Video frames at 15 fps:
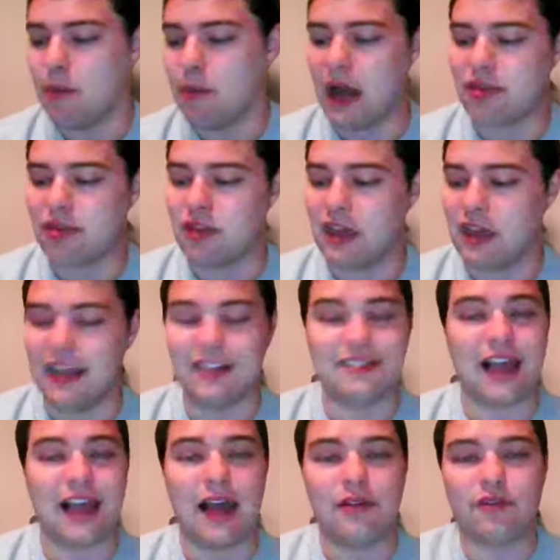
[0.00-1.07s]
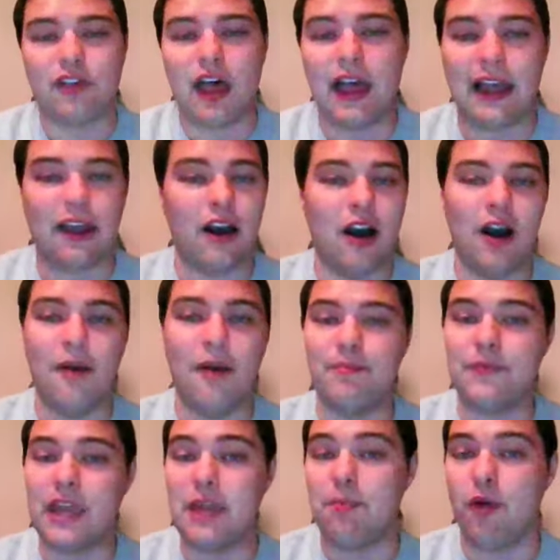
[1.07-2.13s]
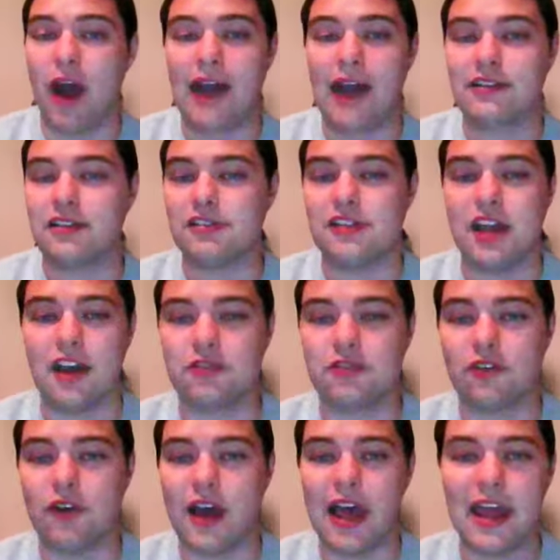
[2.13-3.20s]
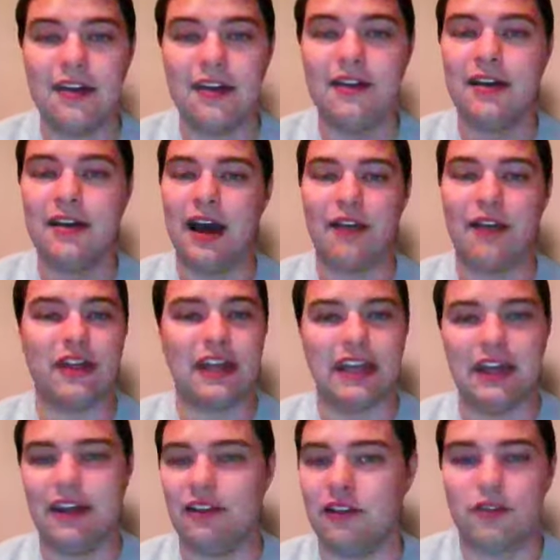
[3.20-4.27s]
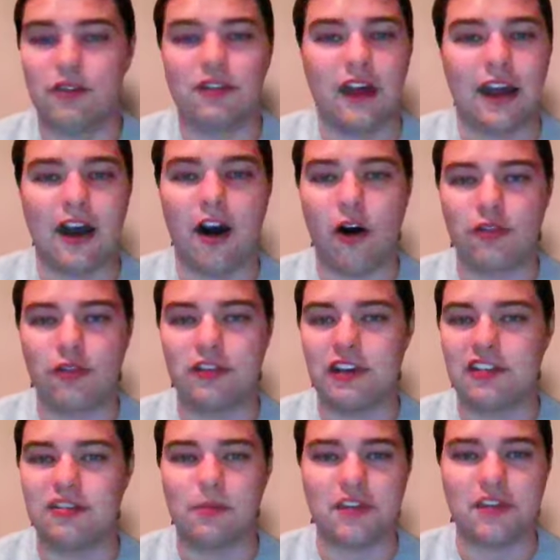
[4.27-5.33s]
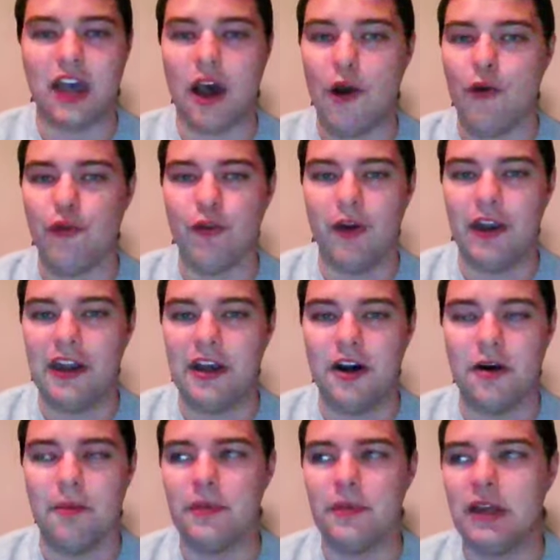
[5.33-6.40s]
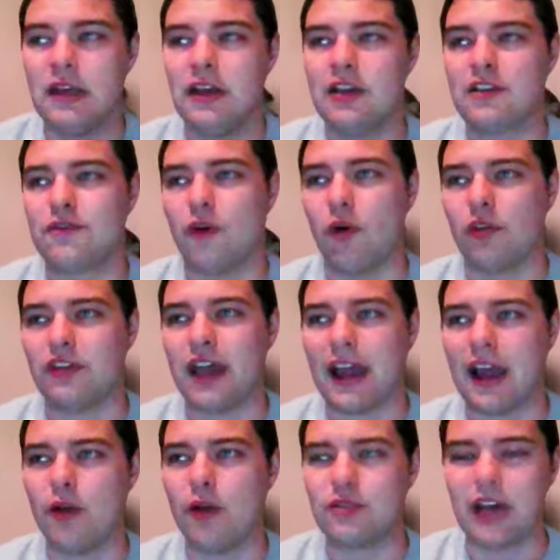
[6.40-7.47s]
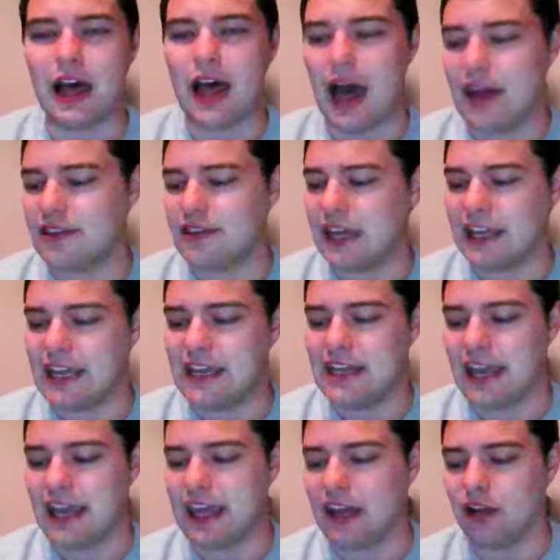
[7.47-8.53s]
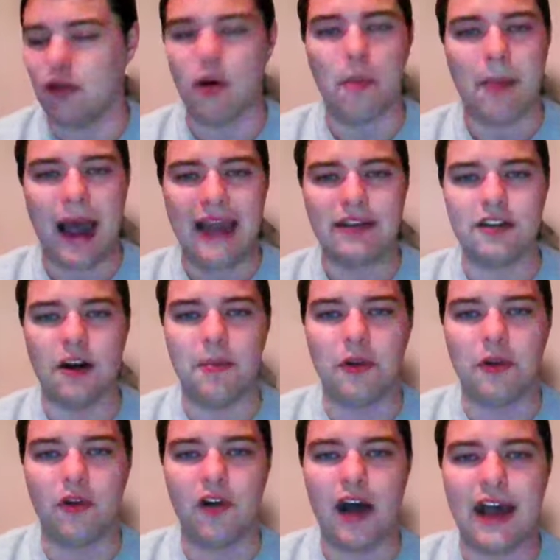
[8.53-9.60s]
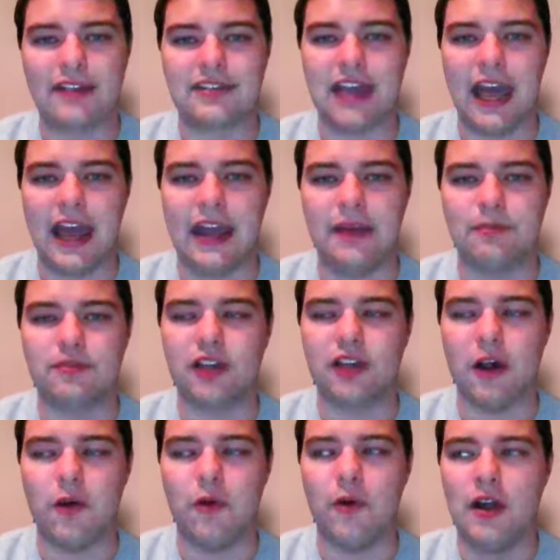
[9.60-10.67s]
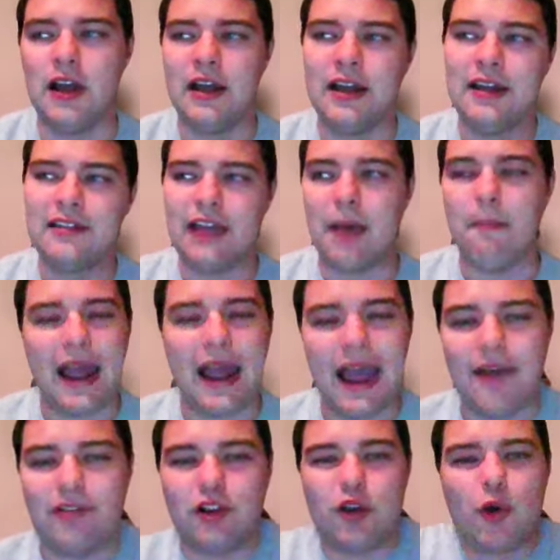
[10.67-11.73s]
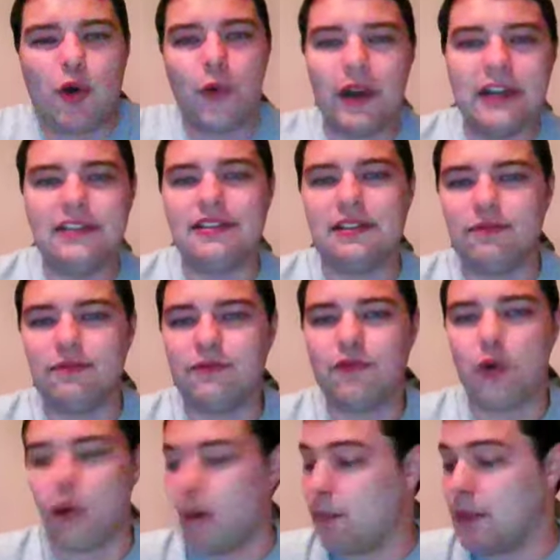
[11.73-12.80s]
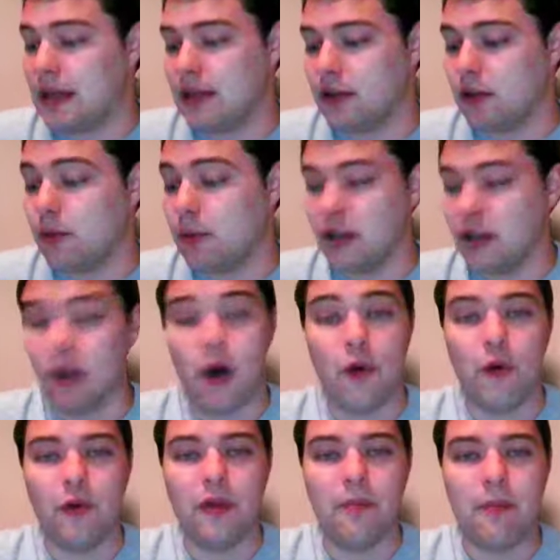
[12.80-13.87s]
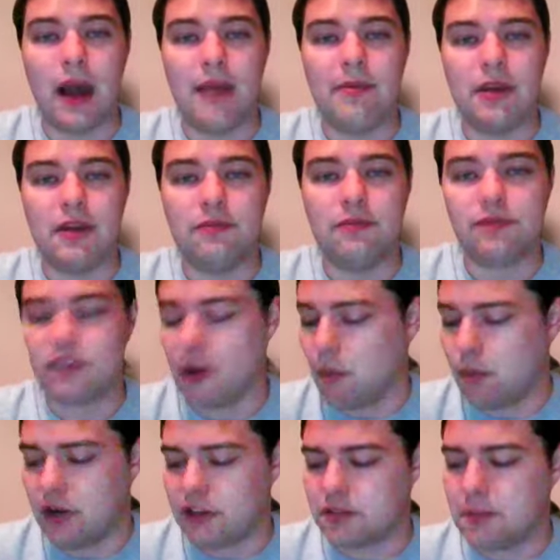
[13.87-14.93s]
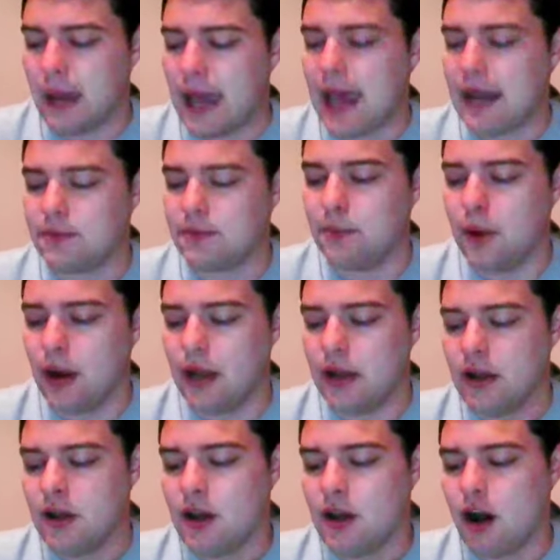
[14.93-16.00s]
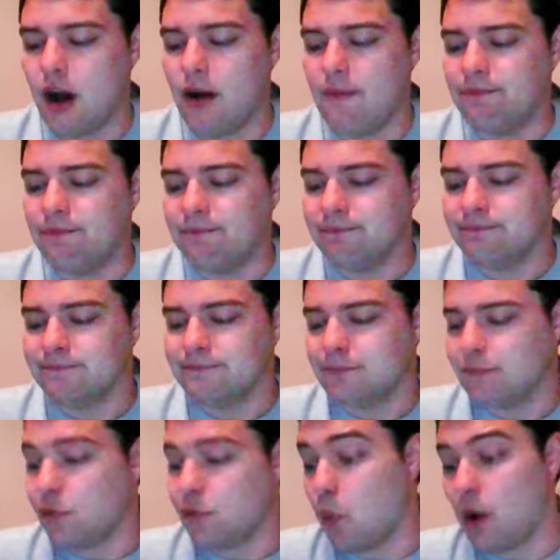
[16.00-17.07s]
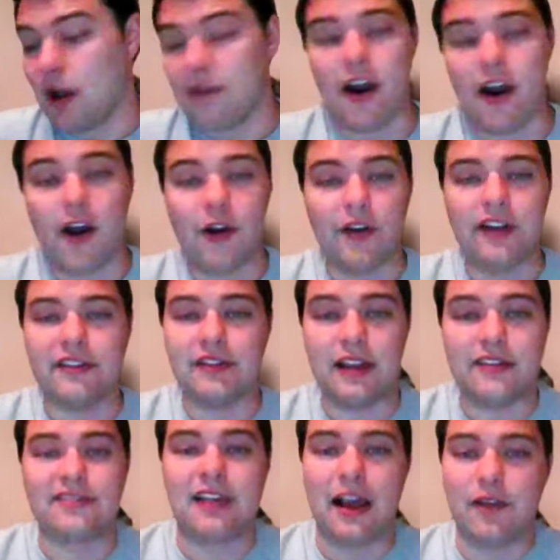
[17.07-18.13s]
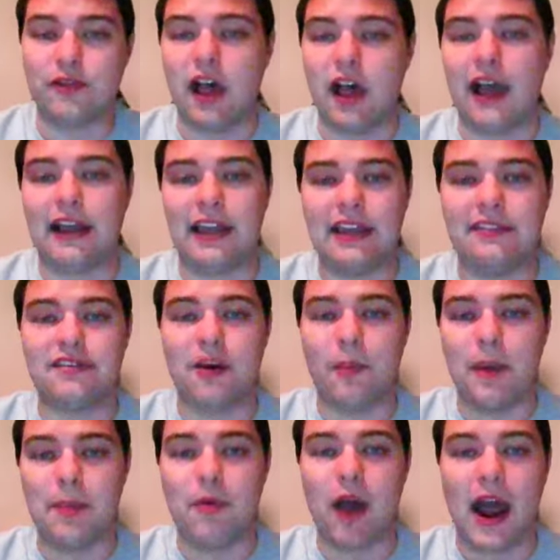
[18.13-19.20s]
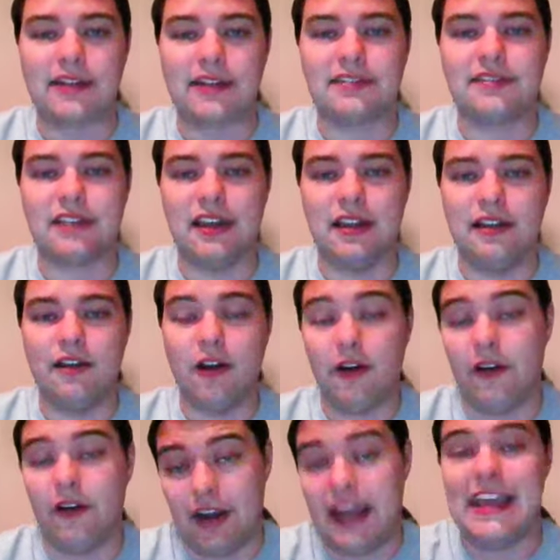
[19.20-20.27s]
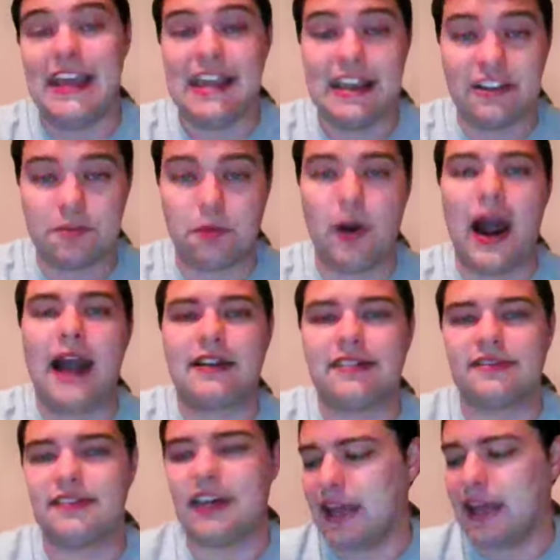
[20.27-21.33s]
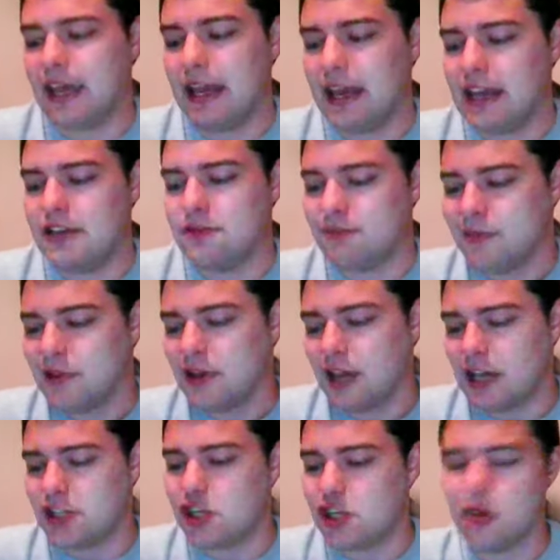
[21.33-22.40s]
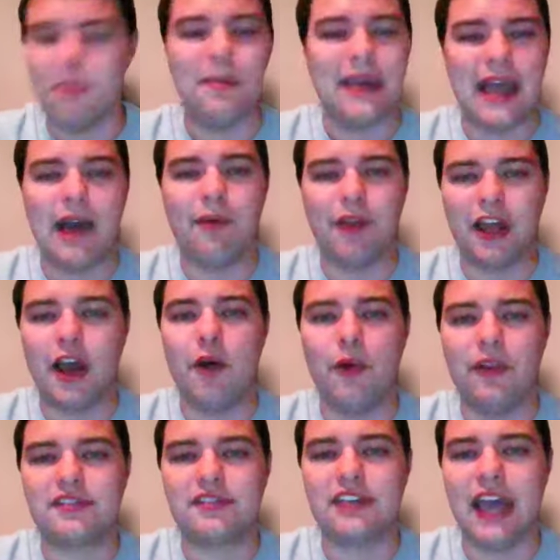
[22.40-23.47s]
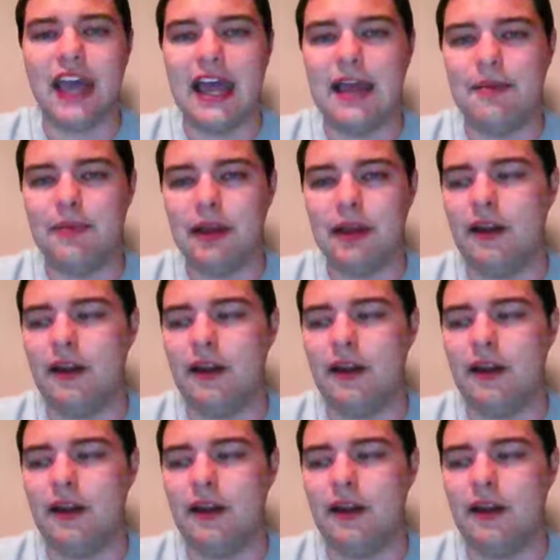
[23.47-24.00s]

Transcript: But I think it sounds like he practiced yesterday. I think it looks like all systems go for him. As far as that goes, I think he did get a little banged up in their last game. So that may have a little reason for it being a little bit lower than maybe some would expect. But from what I've heard, it sounds like he's going to be practicing, or he is practicing, and he should be able to go in this game.